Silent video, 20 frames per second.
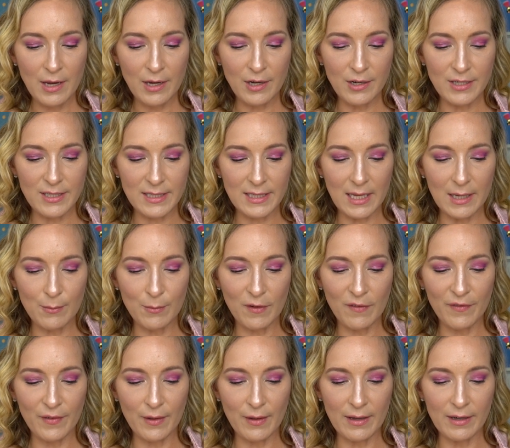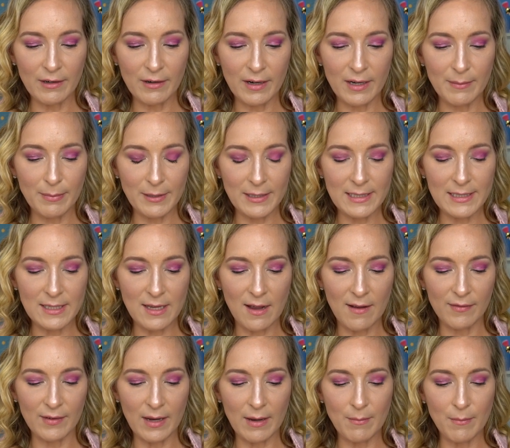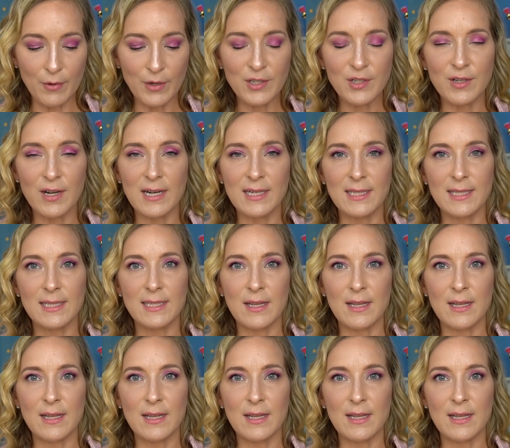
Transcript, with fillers: Your skin will feel incredibly soft and moisturized.